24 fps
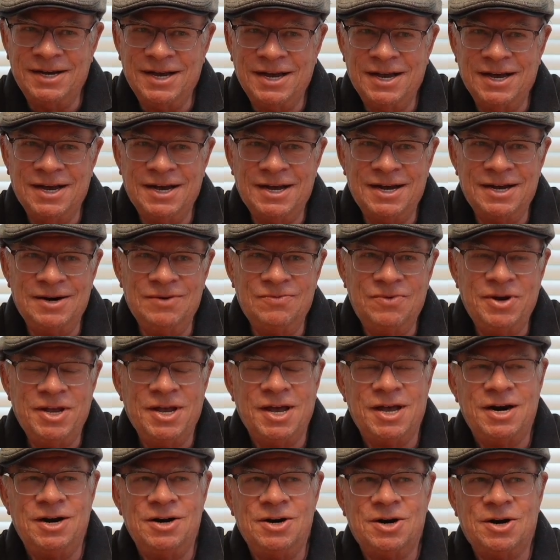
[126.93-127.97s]
And we
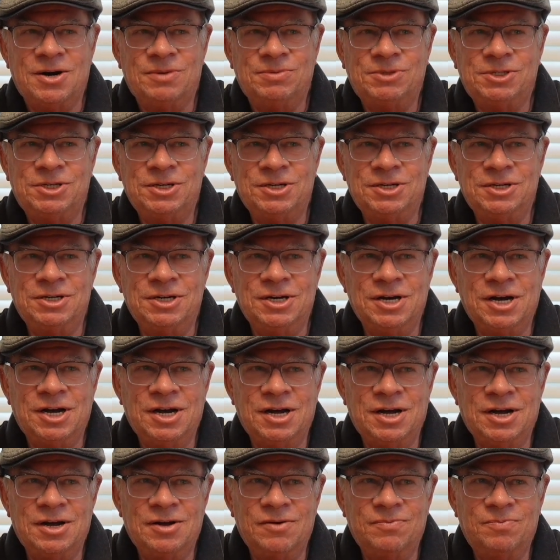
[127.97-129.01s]
had an option
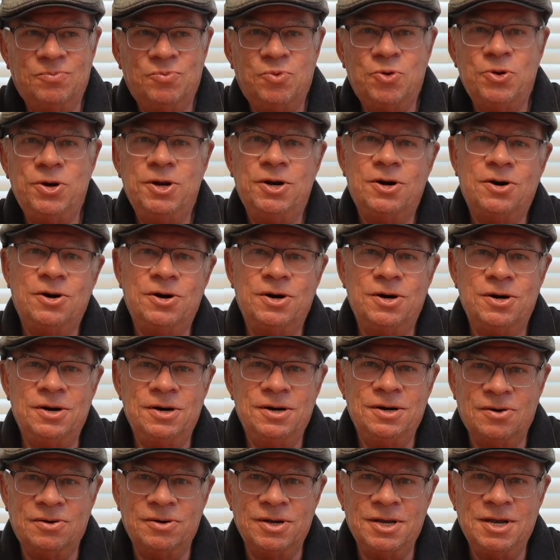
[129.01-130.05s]
of putting our
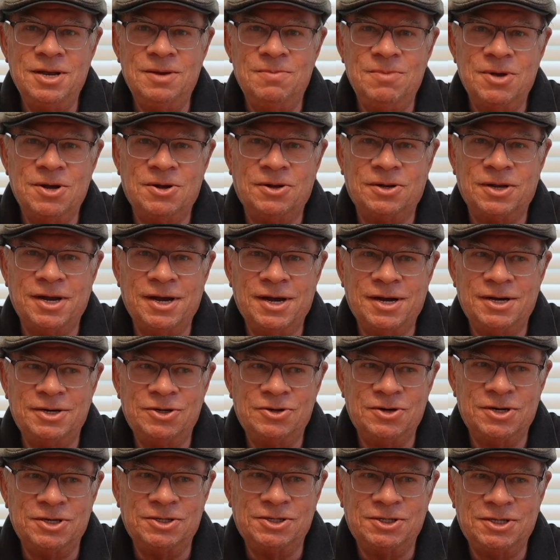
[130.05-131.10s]
email
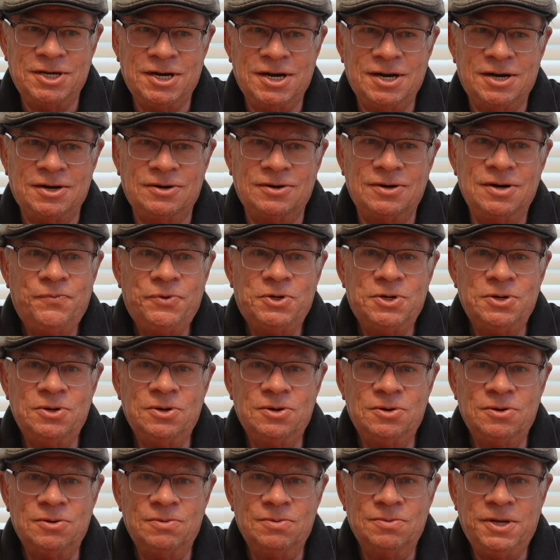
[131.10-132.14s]
address down
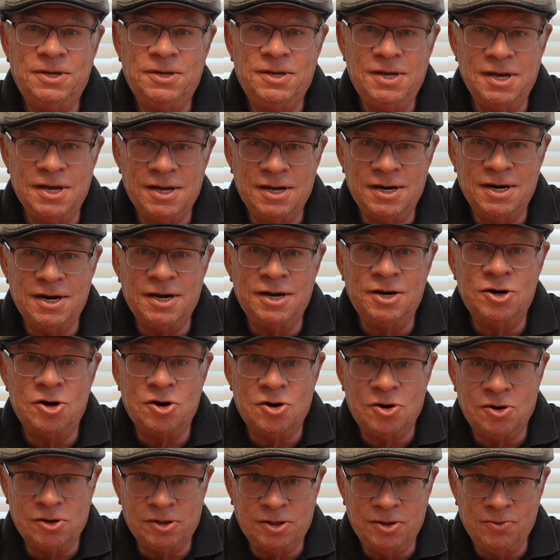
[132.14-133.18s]
to get an
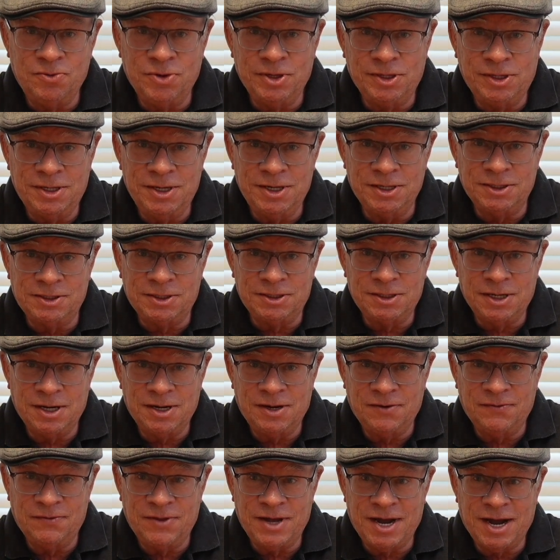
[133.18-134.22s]
early release
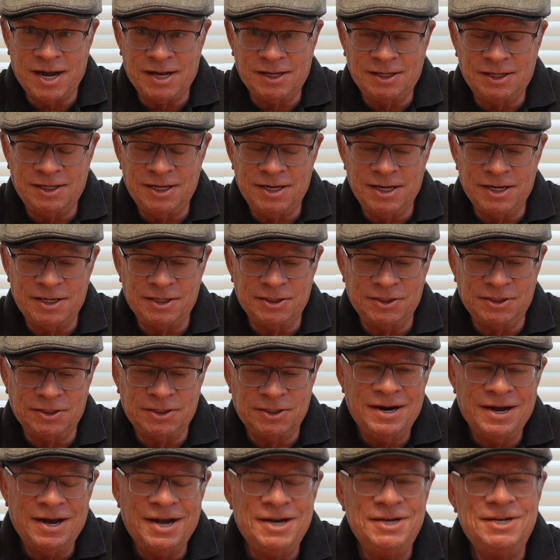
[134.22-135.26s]
of that lens.
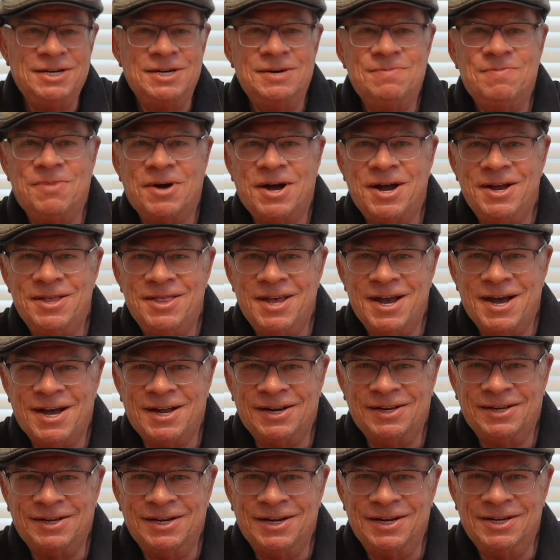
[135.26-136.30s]
I did buy
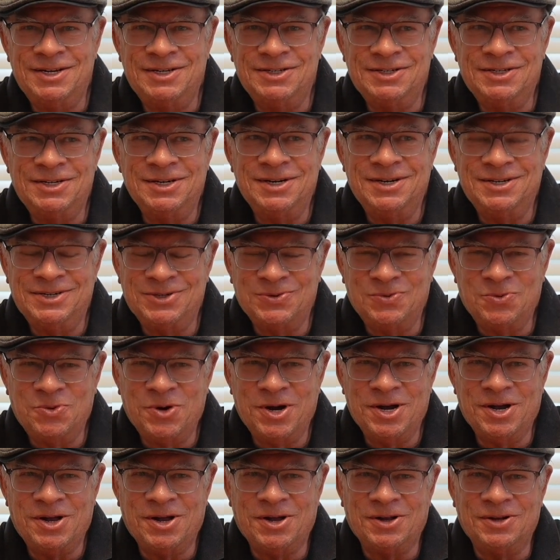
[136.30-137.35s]
that lens as
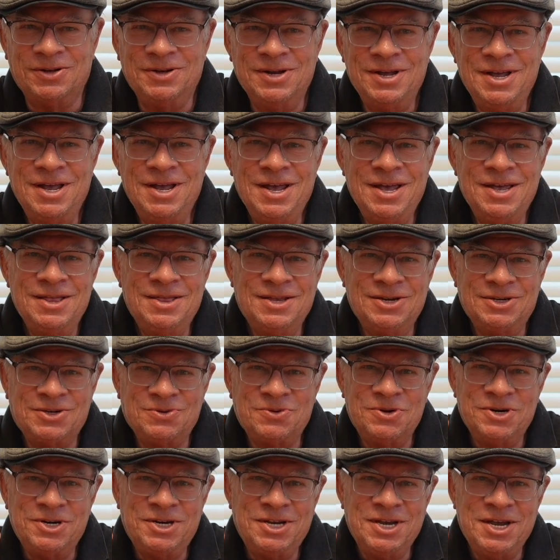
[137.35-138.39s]
well. This
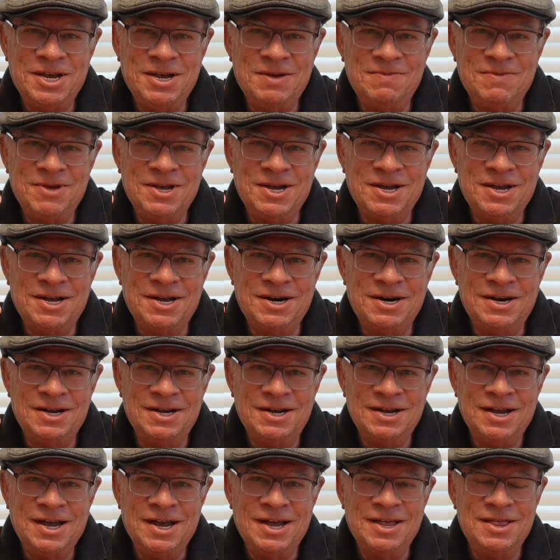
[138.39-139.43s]
one came in,
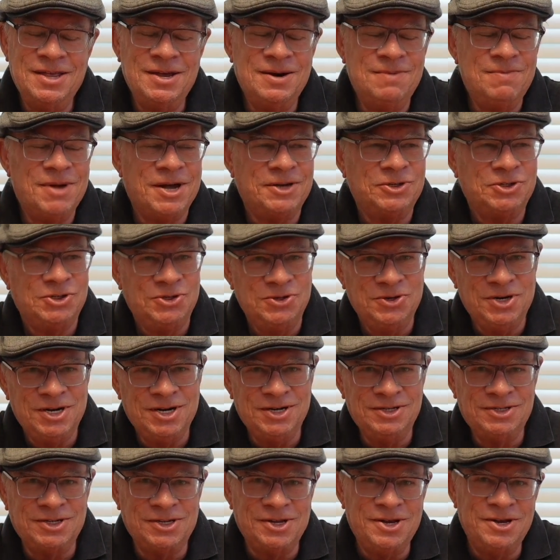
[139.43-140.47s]
and then about 2
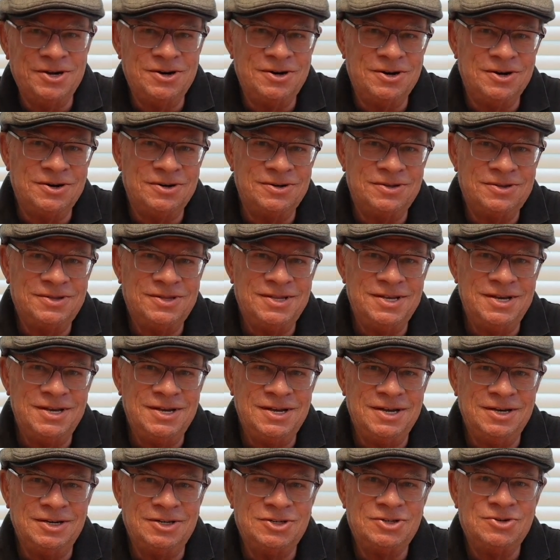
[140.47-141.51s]
days later,
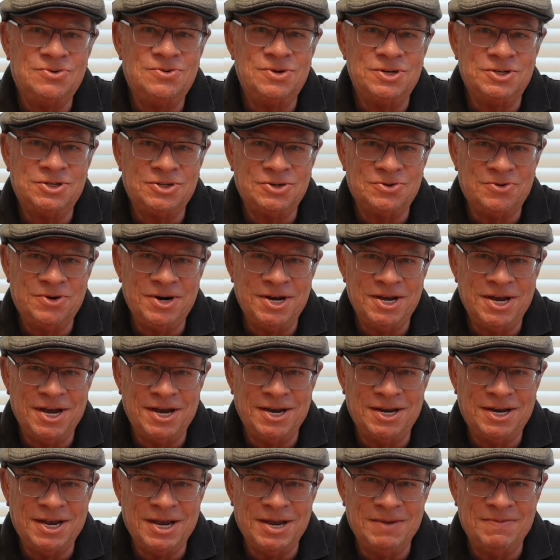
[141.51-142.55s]
the Twist
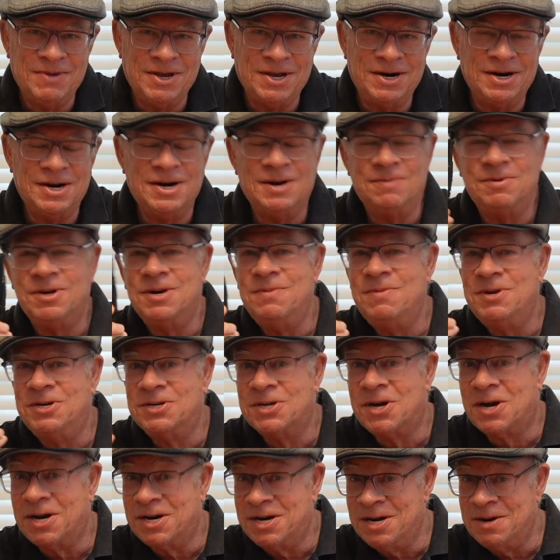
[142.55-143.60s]
28 came in. And I'm going to be
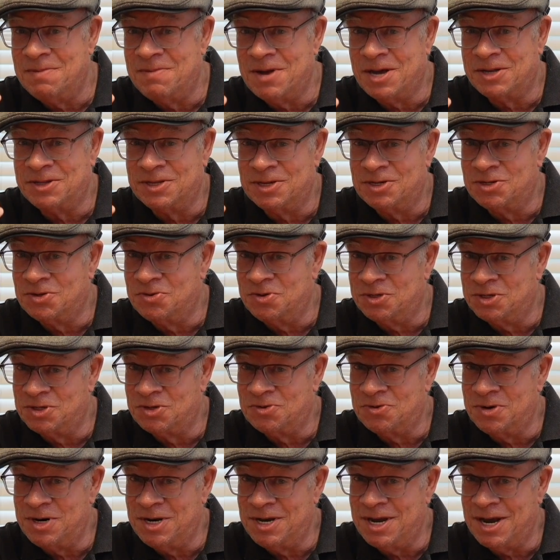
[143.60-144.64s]
talking about the Twist
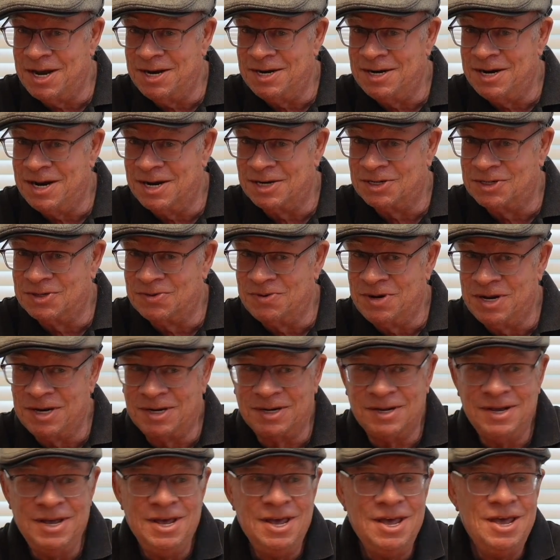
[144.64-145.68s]
28 next week.
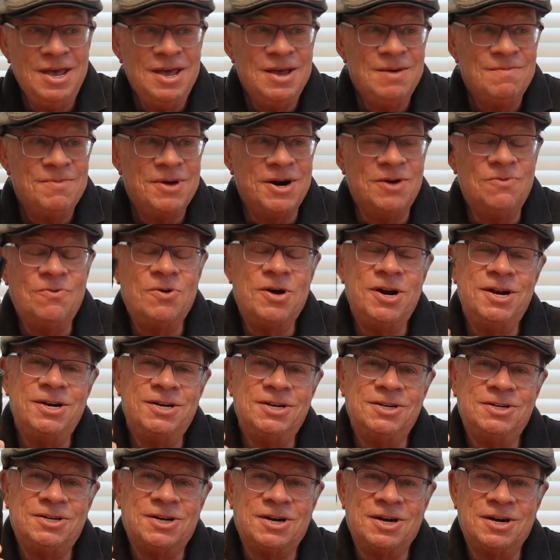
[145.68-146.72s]
But I wanted
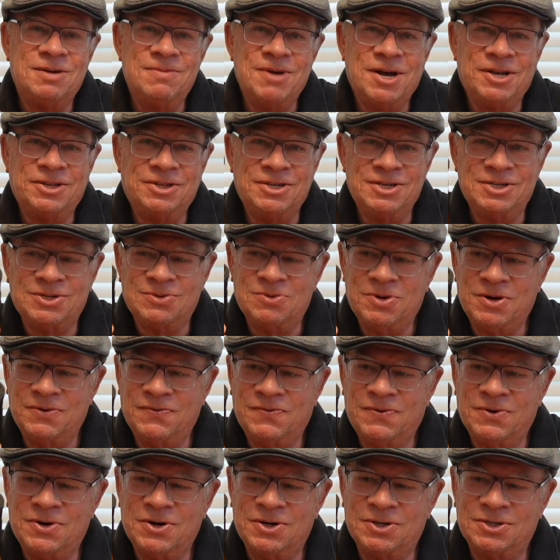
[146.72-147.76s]
to talk about this one
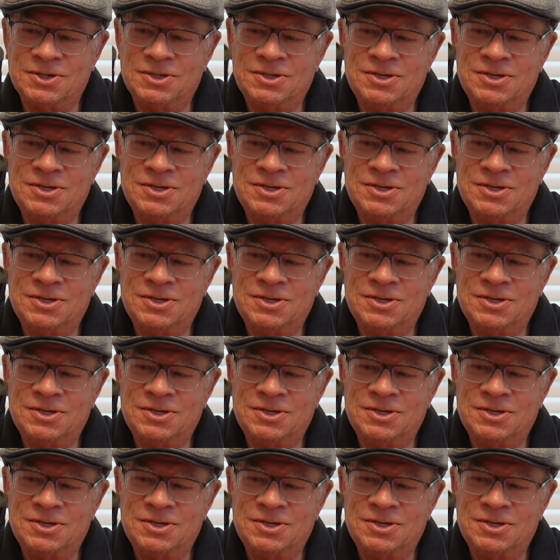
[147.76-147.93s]
first.